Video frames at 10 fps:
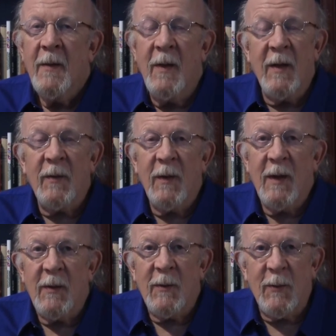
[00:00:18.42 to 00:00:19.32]
This
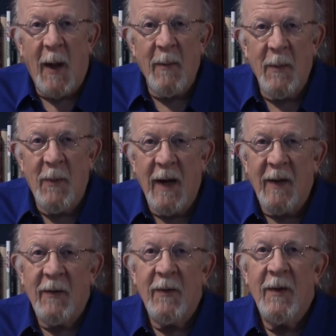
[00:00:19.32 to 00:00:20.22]
is Stop the
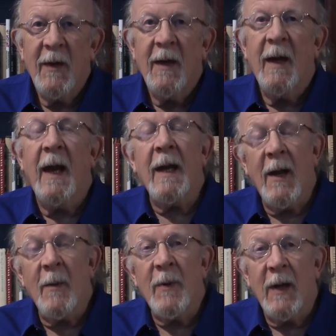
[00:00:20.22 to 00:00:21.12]
Press, a
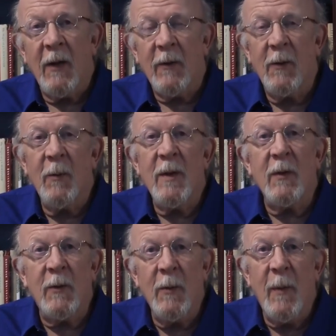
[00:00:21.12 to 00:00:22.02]
headline prediction with a
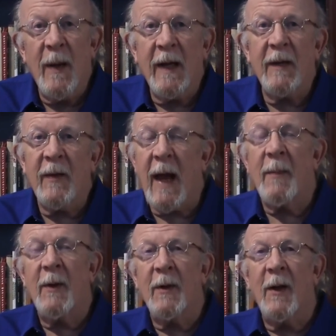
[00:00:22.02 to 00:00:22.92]
supermarket
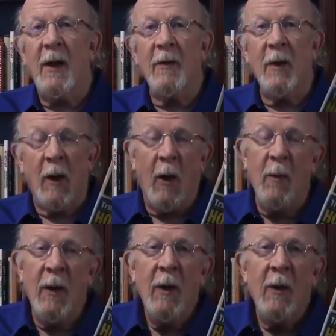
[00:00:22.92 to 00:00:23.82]
tabloid like The
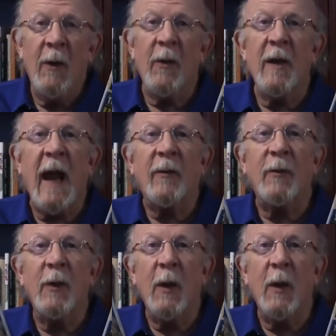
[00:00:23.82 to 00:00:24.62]
Globe or The National